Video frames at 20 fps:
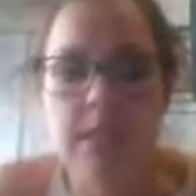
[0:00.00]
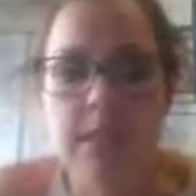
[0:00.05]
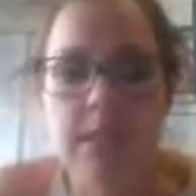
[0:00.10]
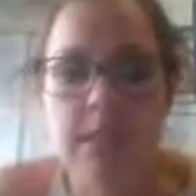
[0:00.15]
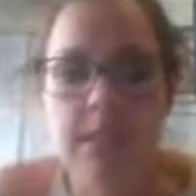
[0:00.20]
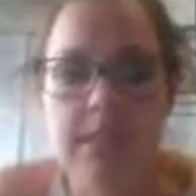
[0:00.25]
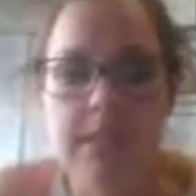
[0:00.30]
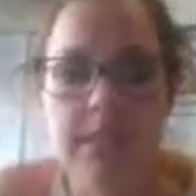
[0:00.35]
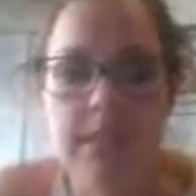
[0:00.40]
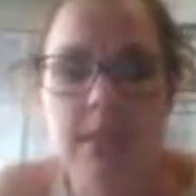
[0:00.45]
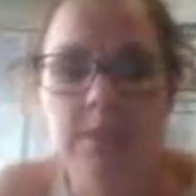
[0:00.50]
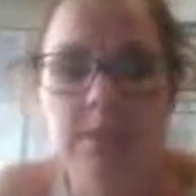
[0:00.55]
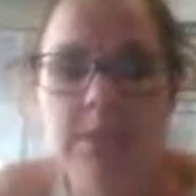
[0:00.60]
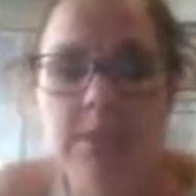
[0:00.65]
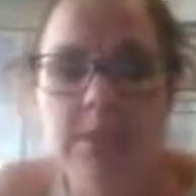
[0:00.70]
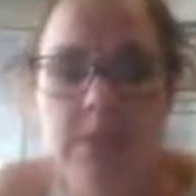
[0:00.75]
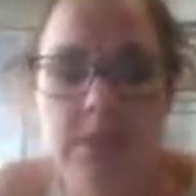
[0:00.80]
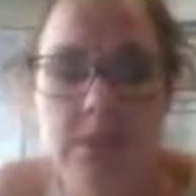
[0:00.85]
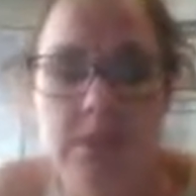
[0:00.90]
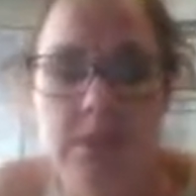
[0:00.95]
So let's start with
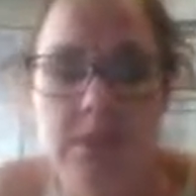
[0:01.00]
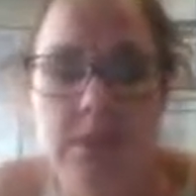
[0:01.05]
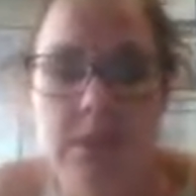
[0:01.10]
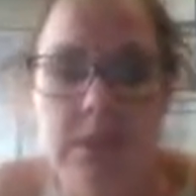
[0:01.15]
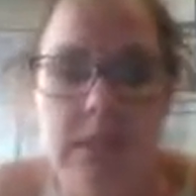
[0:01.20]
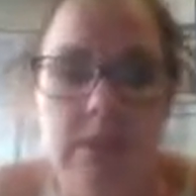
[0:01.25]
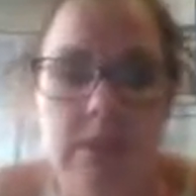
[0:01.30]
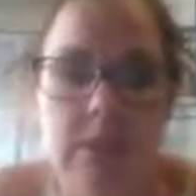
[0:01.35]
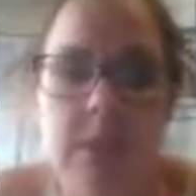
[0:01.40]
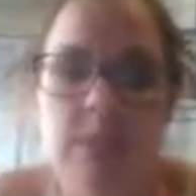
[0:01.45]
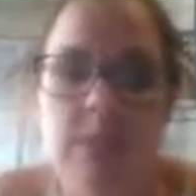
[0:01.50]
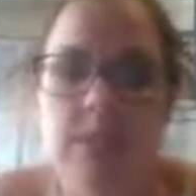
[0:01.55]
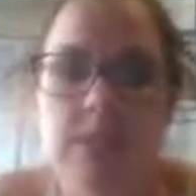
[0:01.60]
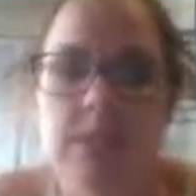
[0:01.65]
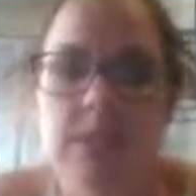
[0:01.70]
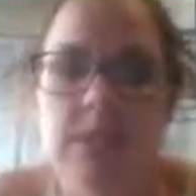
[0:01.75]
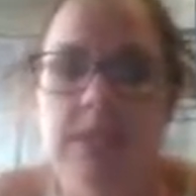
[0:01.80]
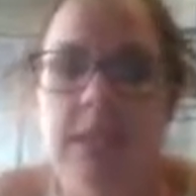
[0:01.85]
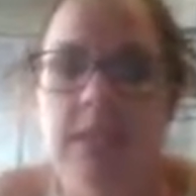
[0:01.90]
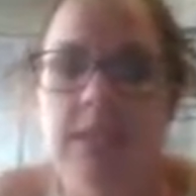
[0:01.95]
the first criteria, which
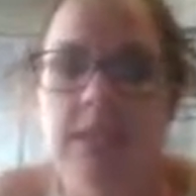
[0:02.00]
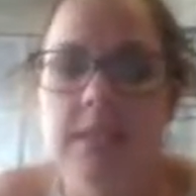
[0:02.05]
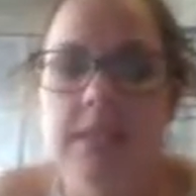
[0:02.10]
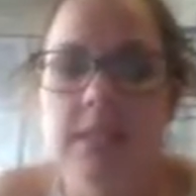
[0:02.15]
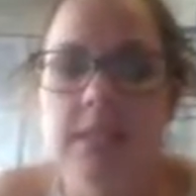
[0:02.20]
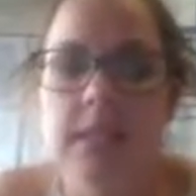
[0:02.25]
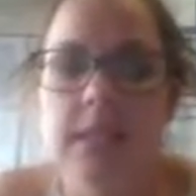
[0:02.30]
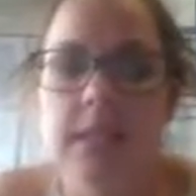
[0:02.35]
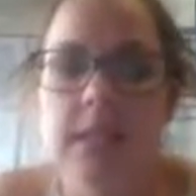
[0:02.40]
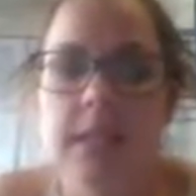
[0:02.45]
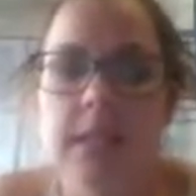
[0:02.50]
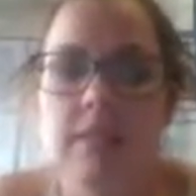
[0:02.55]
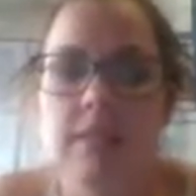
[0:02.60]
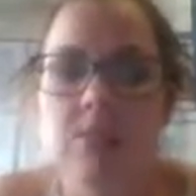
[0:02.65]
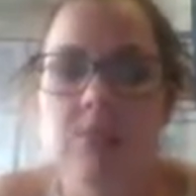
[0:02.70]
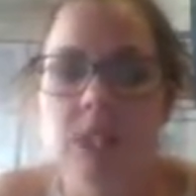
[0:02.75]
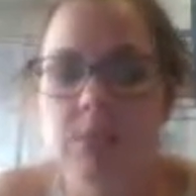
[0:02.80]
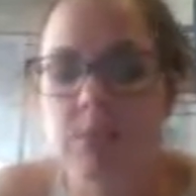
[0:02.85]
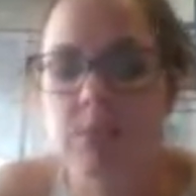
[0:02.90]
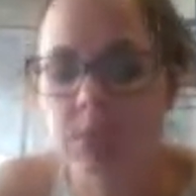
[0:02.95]
is understanding and
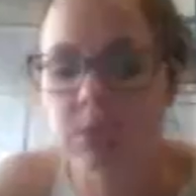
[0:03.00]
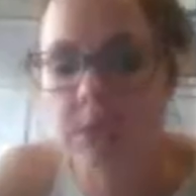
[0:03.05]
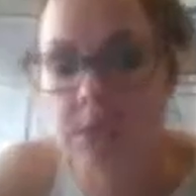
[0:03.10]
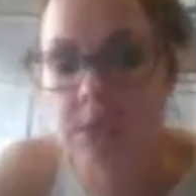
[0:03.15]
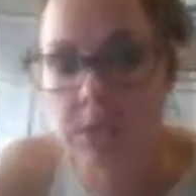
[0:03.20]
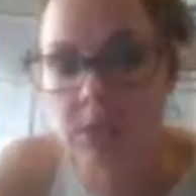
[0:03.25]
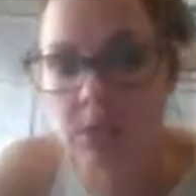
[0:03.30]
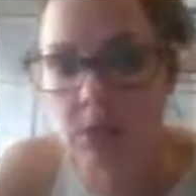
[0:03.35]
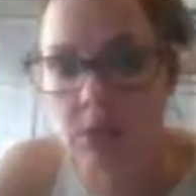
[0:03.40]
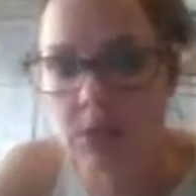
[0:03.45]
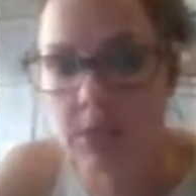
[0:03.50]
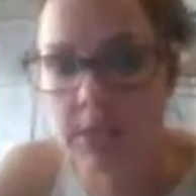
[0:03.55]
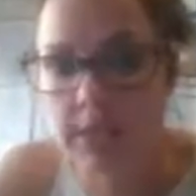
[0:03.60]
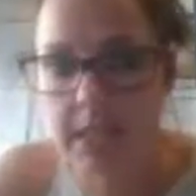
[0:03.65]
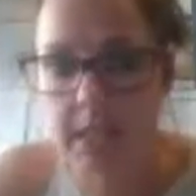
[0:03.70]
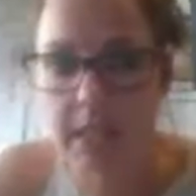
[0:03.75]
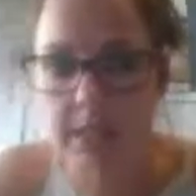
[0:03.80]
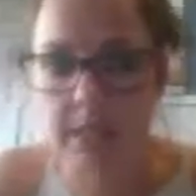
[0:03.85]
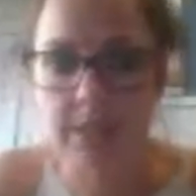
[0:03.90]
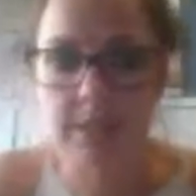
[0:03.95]
responding to
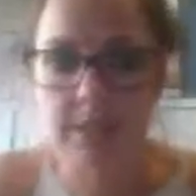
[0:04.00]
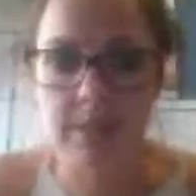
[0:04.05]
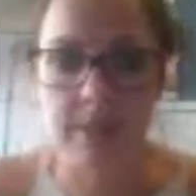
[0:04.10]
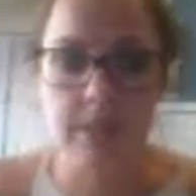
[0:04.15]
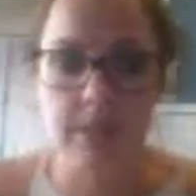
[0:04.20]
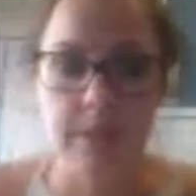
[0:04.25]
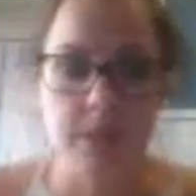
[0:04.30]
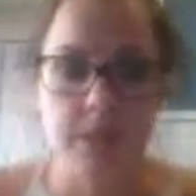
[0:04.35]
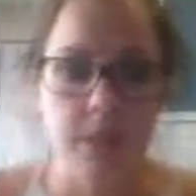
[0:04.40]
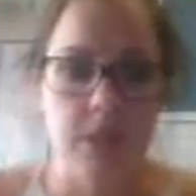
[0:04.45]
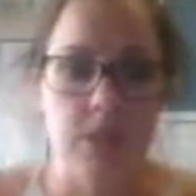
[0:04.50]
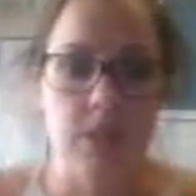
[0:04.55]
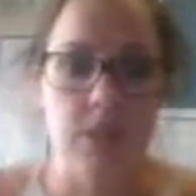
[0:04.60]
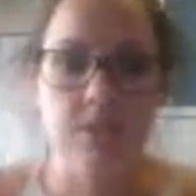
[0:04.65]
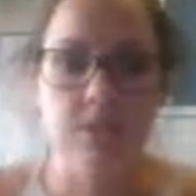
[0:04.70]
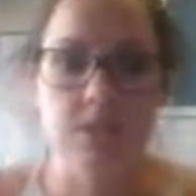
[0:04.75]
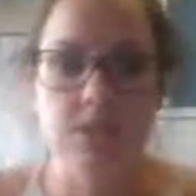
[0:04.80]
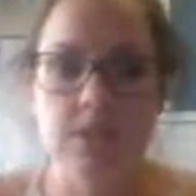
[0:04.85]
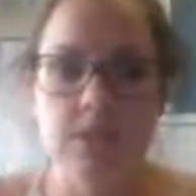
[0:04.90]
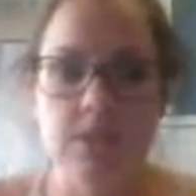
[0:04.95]
context. Your
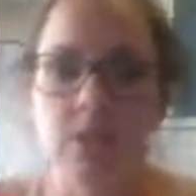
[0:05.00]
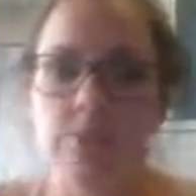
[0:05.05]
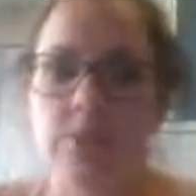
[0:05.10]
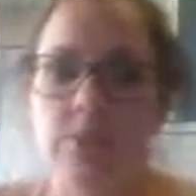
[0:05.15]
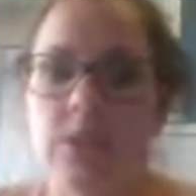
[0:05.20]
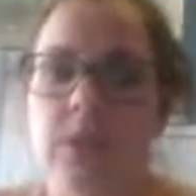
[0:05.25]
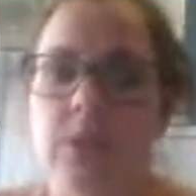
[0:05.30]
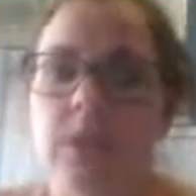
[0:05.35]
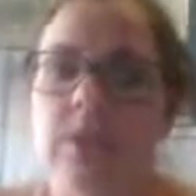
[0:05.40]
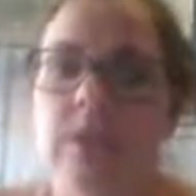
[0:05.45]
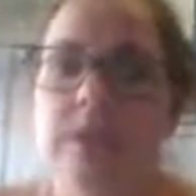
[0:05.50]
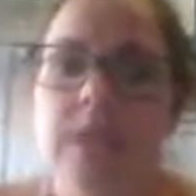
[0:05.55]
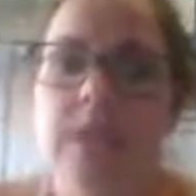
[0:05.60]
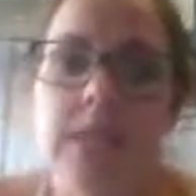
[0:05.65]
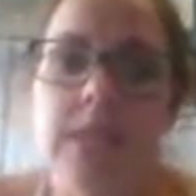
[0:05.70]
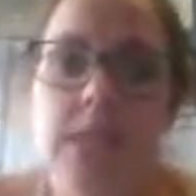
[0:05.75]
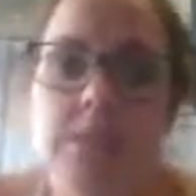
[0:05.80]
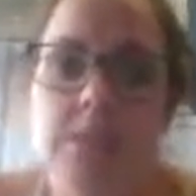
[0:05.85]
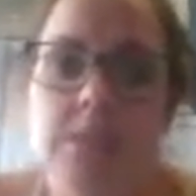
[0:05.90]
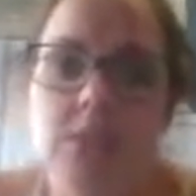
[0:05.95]
first dot point there is an
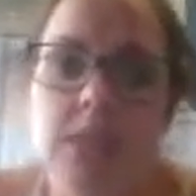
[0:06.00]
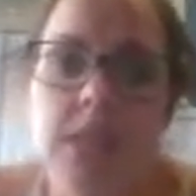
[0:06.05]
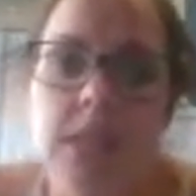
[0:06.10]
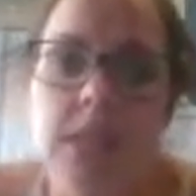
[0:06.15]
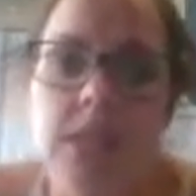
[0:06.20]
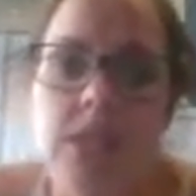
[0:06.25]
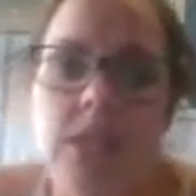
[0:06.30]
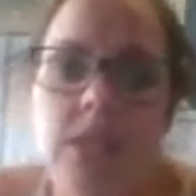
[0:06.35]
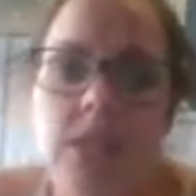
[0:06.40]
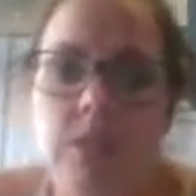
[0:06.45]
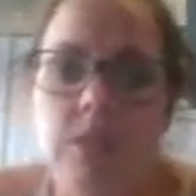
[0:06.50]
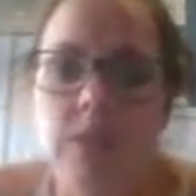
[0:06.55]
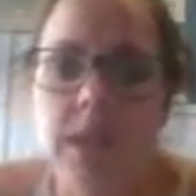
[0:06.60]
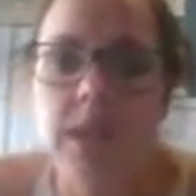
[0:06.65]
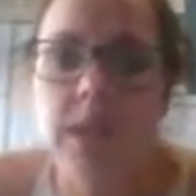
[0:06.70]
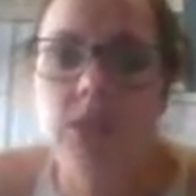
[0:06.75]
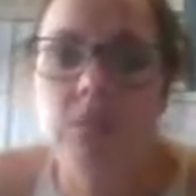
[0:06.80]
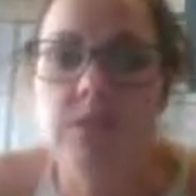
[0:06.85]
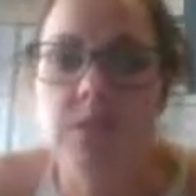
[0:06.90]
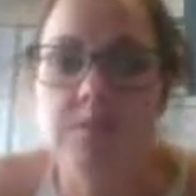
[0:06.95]
exploitation of a
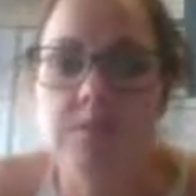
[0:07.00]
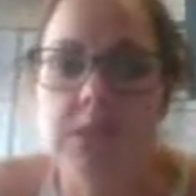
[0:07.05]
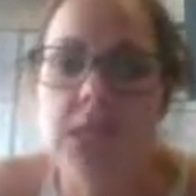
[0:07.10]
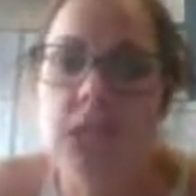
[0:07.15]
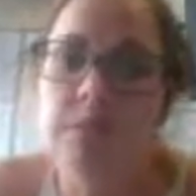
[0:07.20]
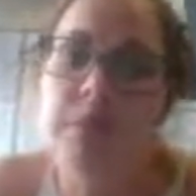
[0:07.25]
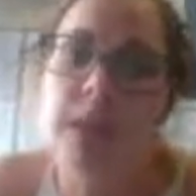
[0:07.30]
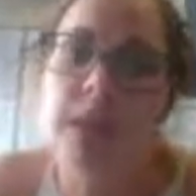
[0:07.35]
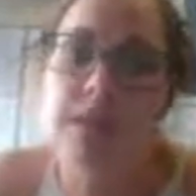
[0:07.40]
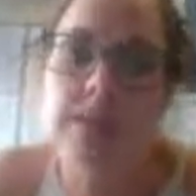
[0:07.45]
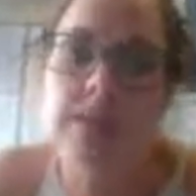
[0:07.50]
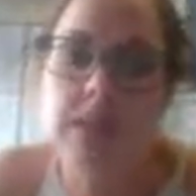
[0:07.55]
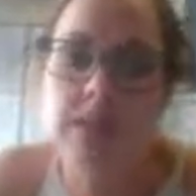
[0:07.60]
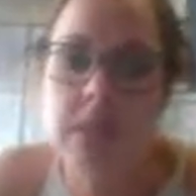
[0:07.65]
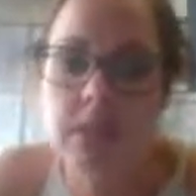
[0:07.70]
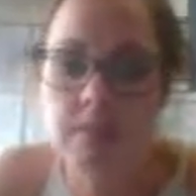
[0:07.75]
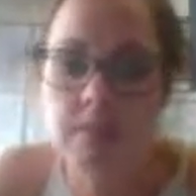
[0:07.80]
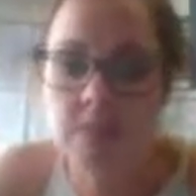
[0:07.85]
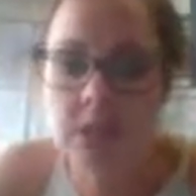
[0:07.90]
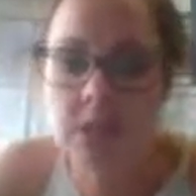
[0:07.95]
range of speech patterns and
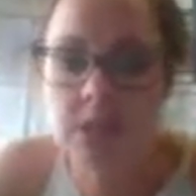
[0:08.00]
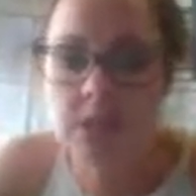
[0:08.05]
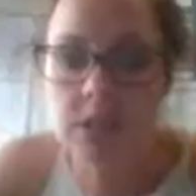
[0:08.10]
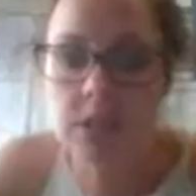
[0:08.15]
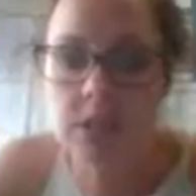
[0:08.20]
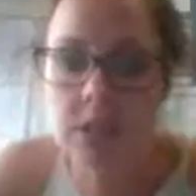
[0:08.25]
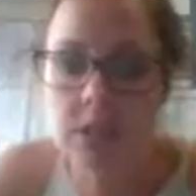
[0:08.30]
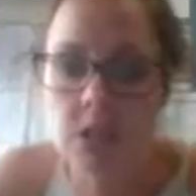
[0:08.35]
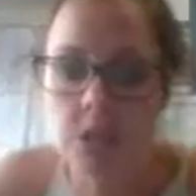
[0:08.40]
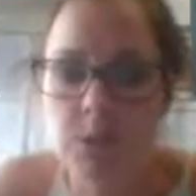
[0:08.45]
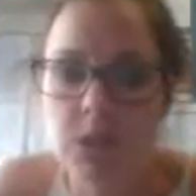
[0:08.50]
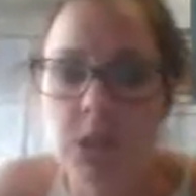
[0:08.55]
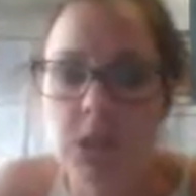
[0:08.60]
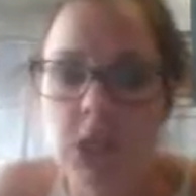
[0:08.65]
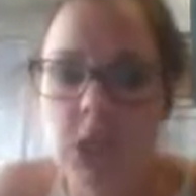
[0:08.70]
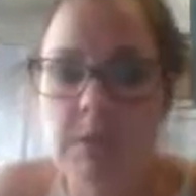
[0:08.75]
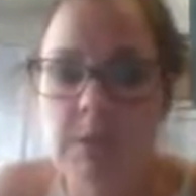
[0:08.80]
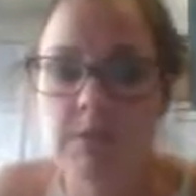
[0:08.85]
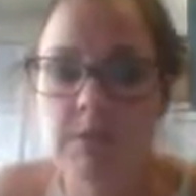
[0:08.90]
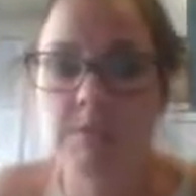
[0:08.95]
conventions to
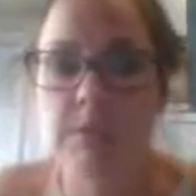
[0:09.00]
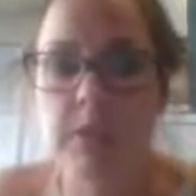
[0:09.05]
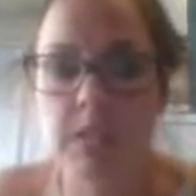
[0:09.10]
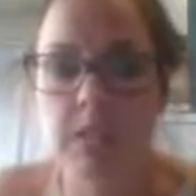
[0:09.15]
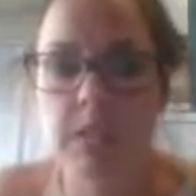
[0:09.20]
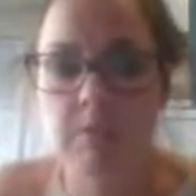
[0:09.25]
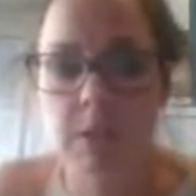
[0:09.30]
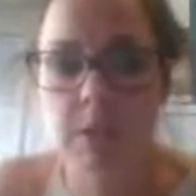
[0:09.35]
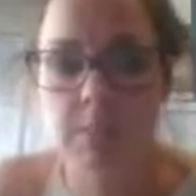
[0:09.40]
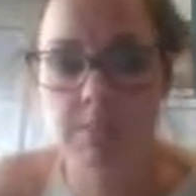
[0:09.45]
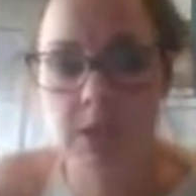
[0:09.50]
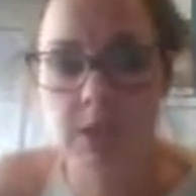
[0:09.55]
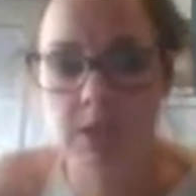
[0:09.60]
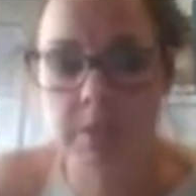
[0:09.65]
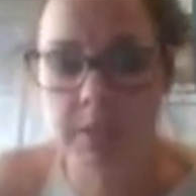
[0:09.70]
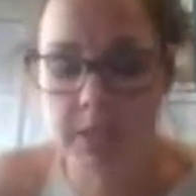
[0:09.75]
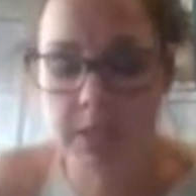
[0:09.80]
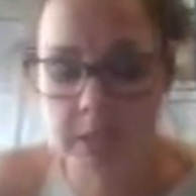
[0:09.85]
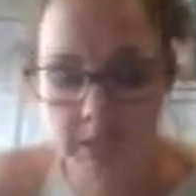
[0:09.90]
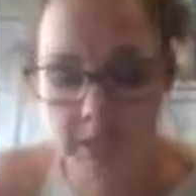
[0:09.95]
achieve specific
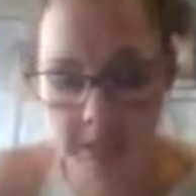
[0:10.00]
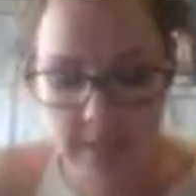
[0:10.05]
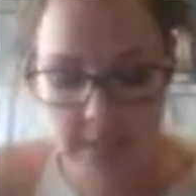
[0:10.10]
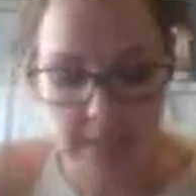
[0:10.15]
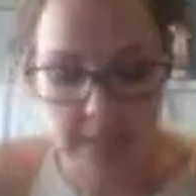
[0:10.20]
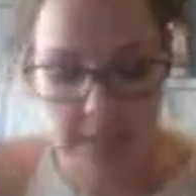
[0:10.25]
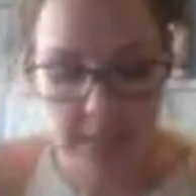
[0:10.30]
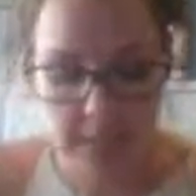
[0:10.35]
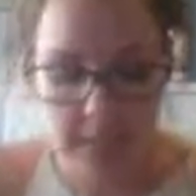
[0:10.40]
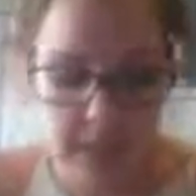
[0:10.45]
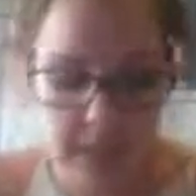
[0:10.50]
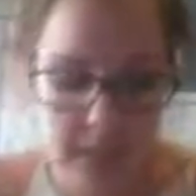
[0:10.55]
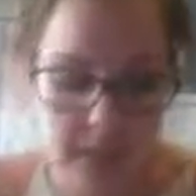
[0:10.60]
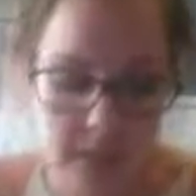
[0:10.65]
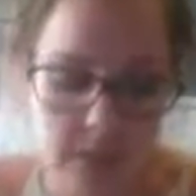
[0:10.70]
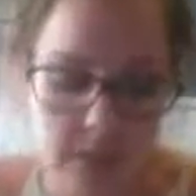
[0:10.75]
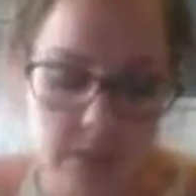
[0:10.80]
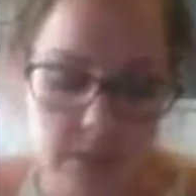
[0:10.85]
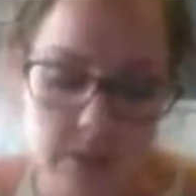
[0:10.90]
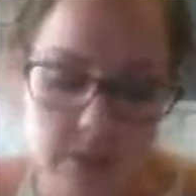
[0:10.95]
purposes.
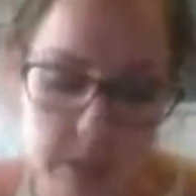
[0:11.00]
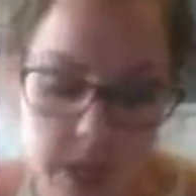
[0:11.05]
Here you're